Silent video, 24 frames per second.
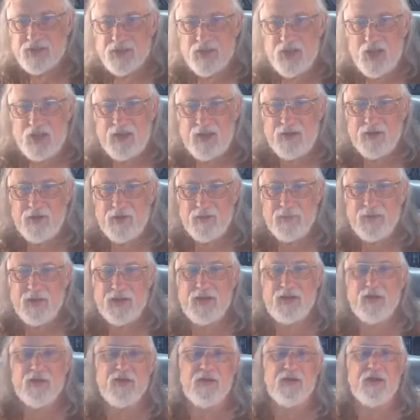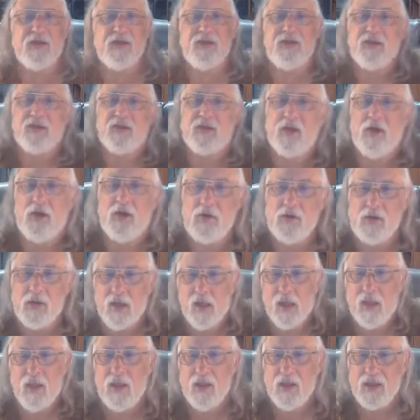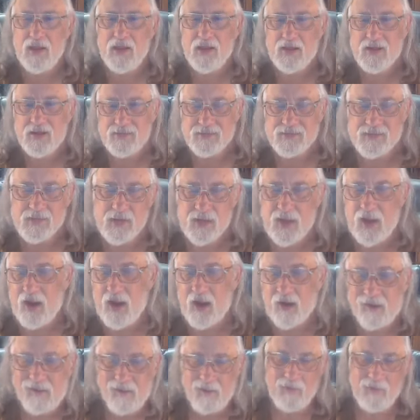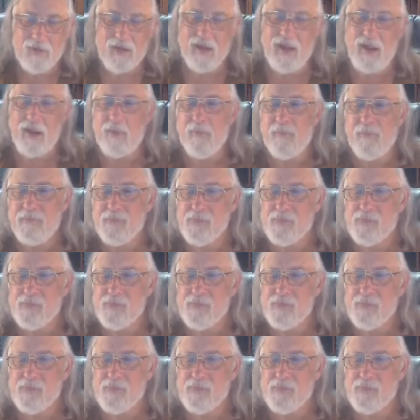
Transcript: light on me here. There you go. Yeah, okay.